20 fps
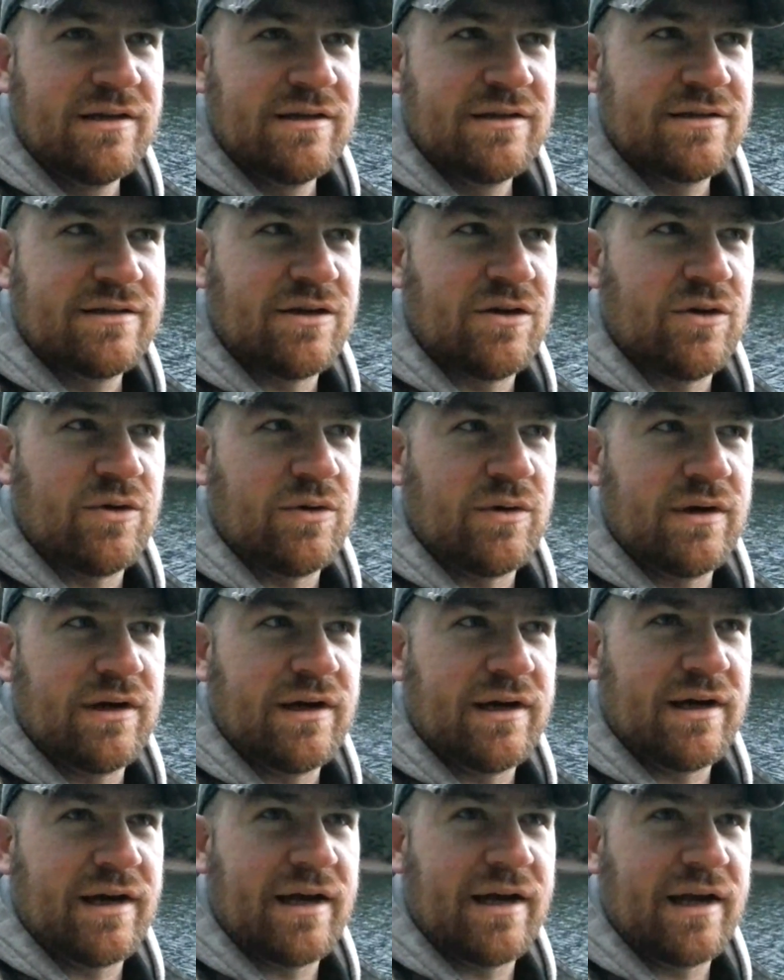So
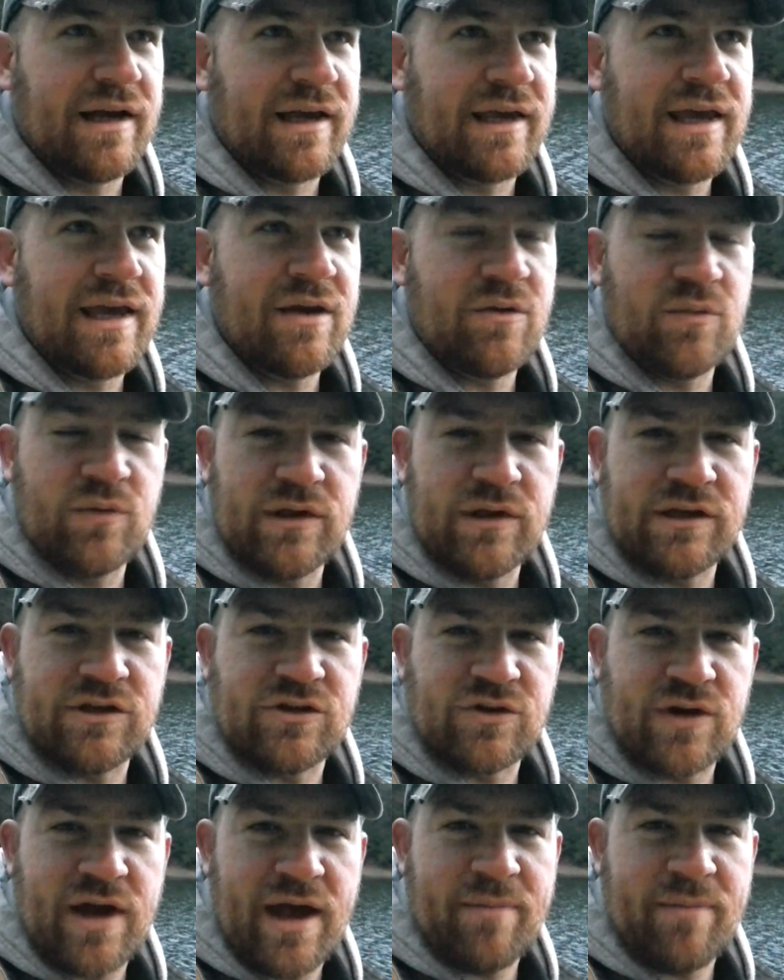I can't really
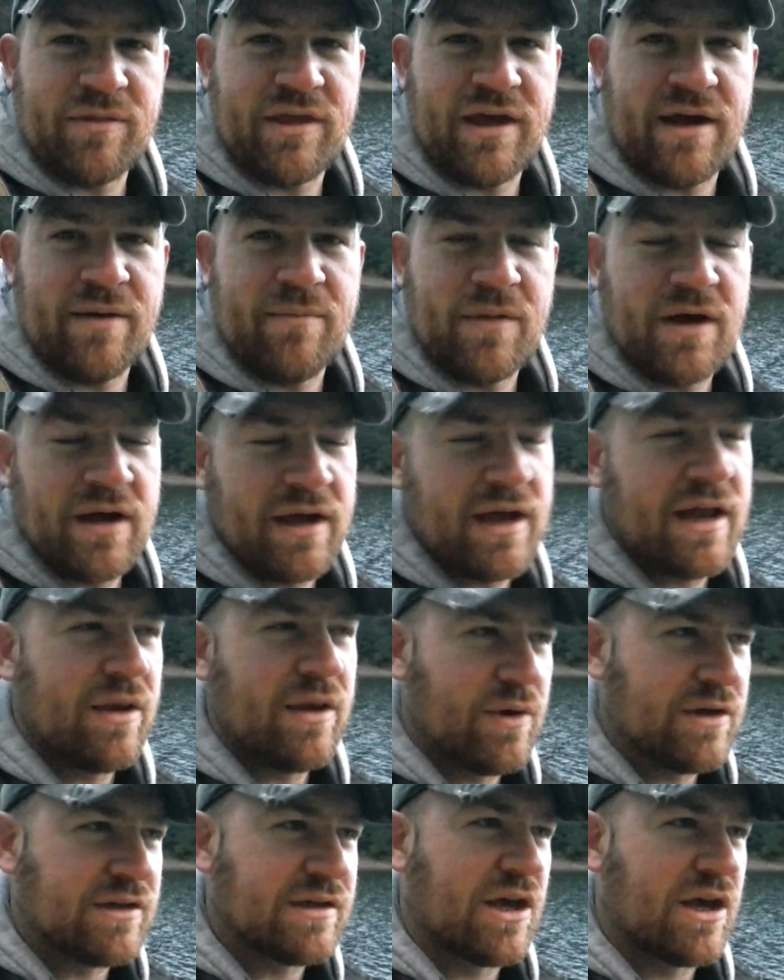trap them.
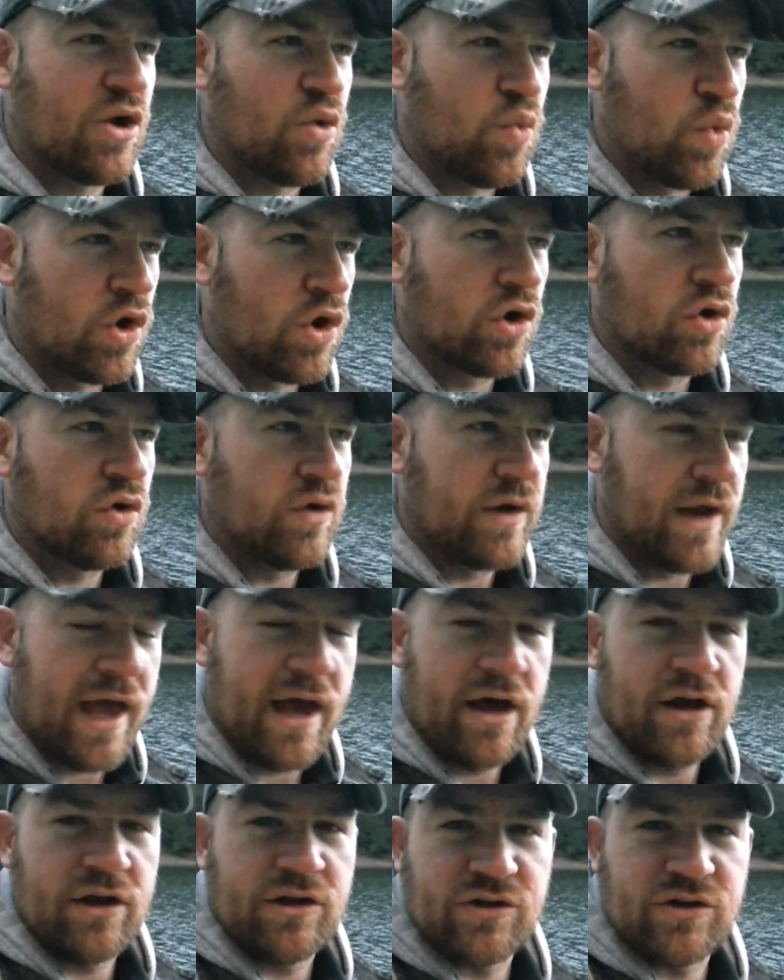Anyways, I got to work on
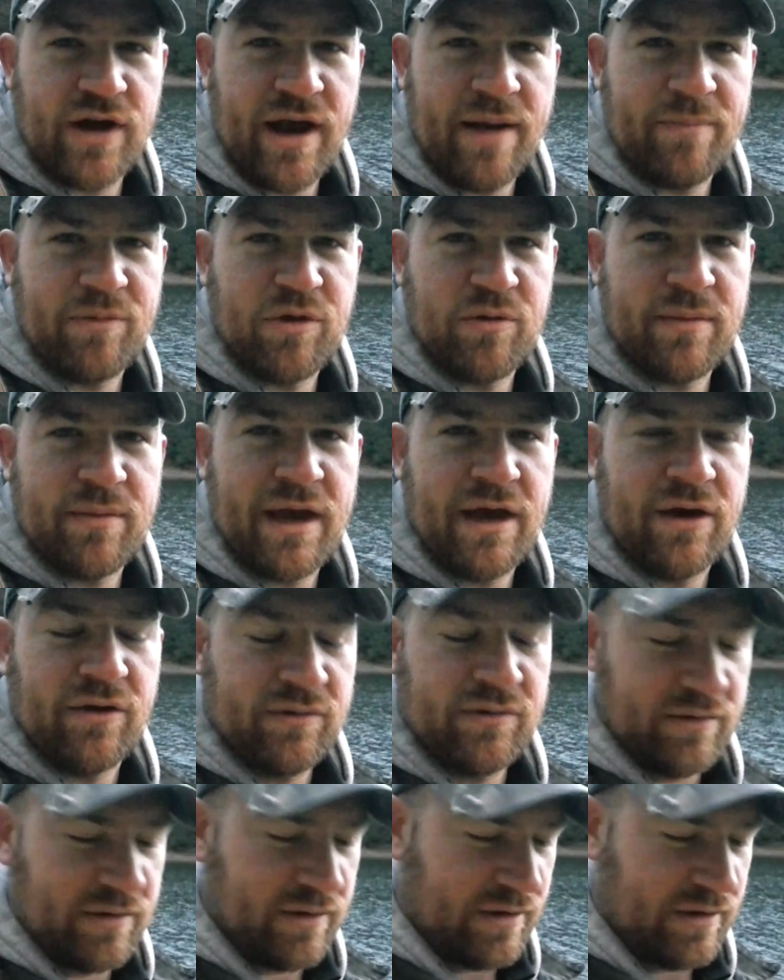how to trap them out.